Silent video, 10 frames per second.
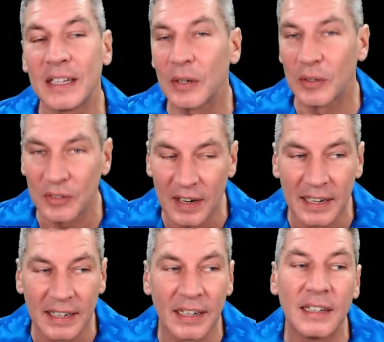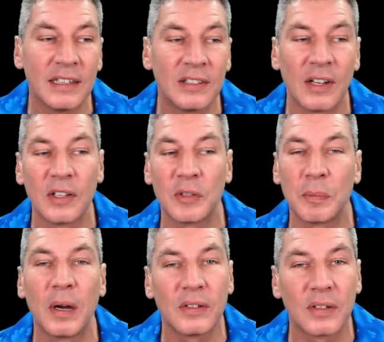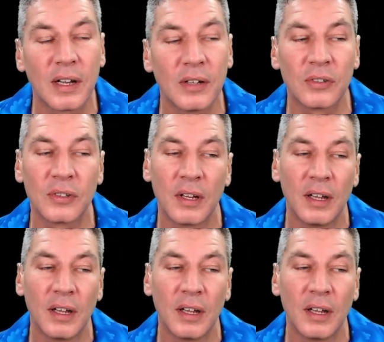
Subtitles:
in Australia is like the Spice Girls.